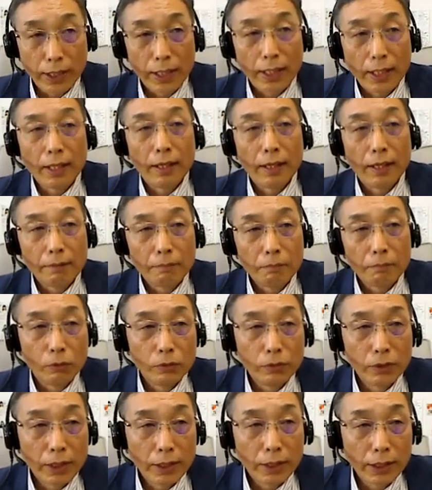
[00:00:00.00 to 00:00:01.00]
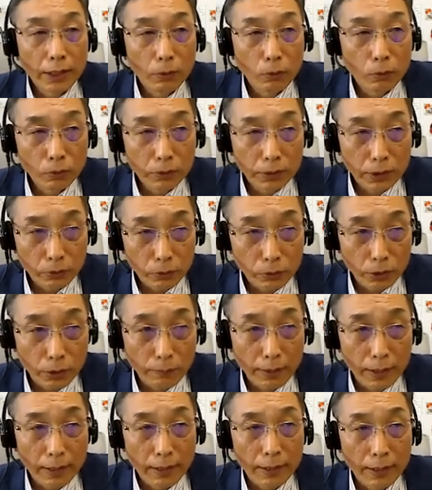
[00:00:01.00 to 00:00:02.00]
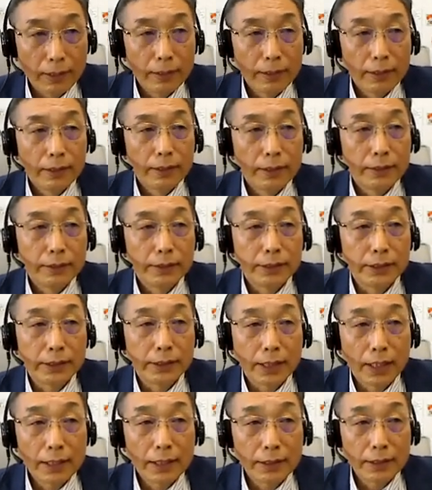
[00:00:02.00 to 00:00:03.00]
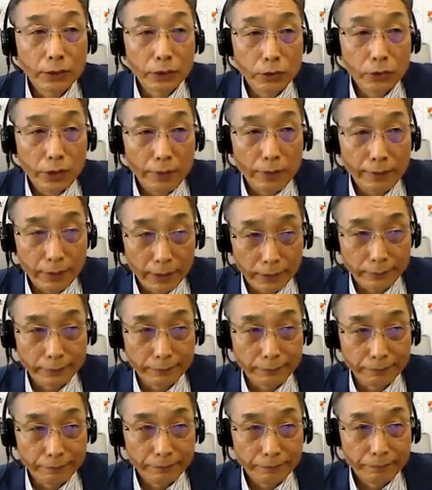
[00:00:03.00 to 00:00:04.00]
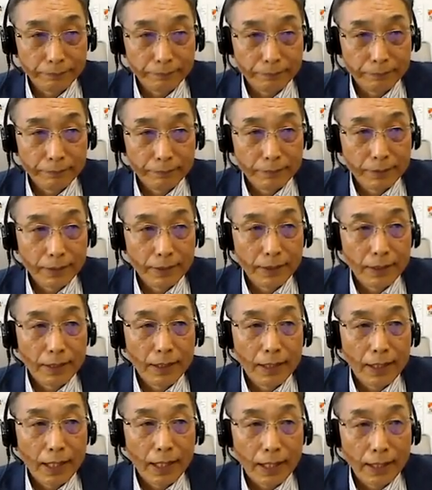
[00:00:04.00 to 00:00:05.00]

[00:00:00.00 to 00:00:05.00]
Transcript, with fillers: nearby villages, very close to things that uh, we